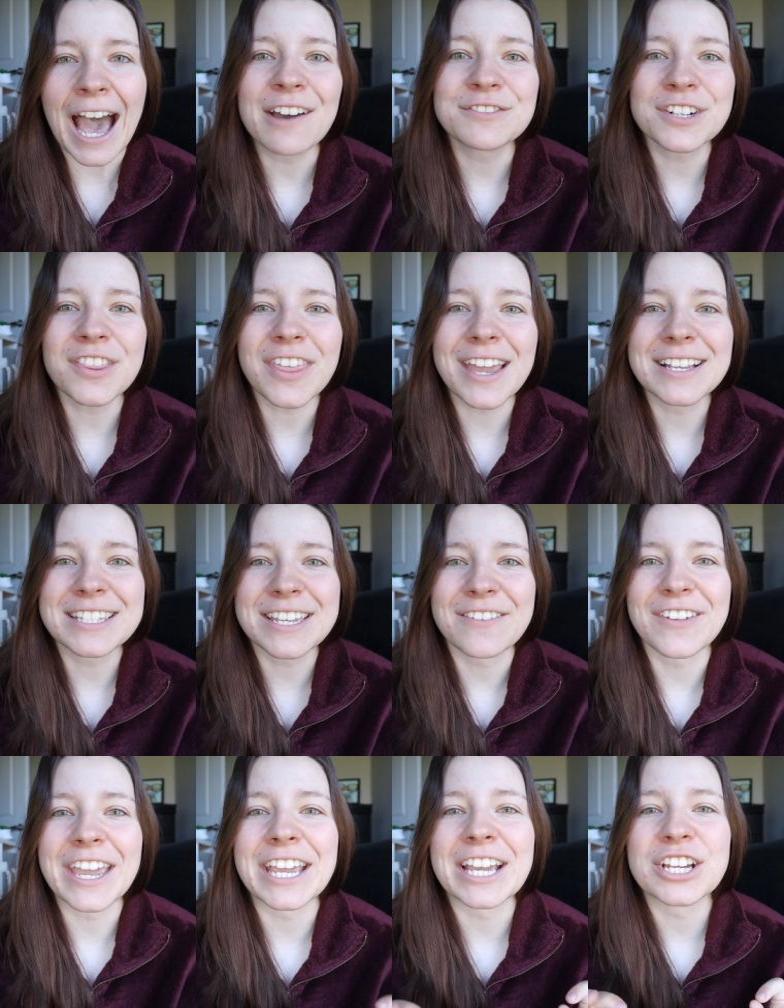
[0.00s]
after
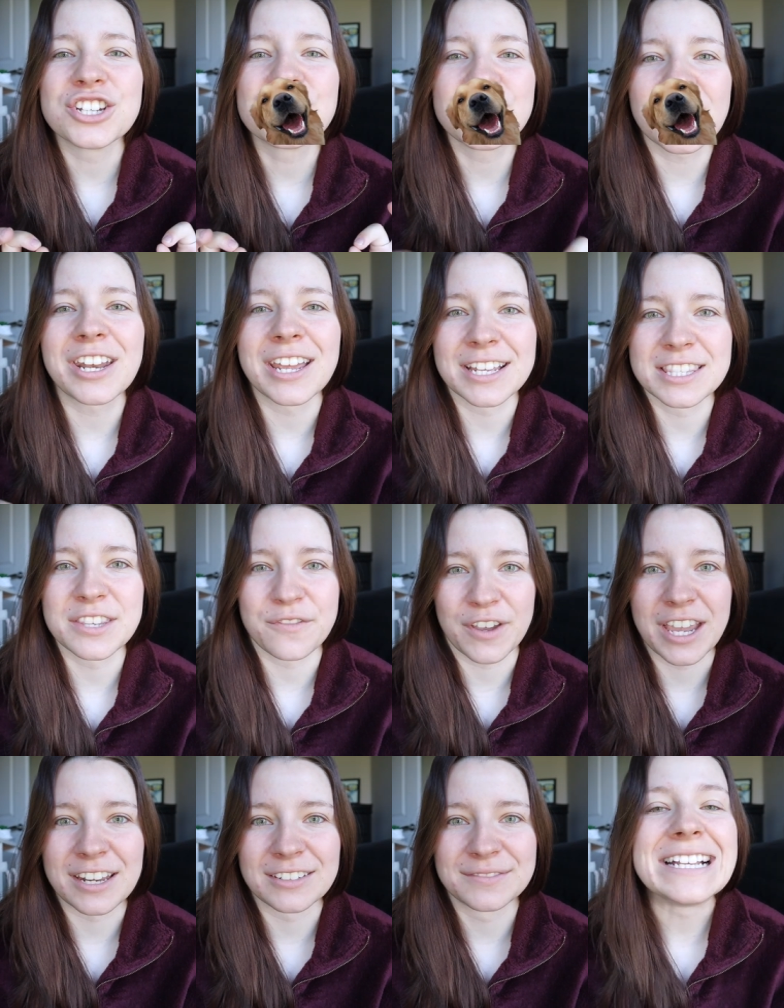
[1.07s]
Thanksgiving, hits the fan.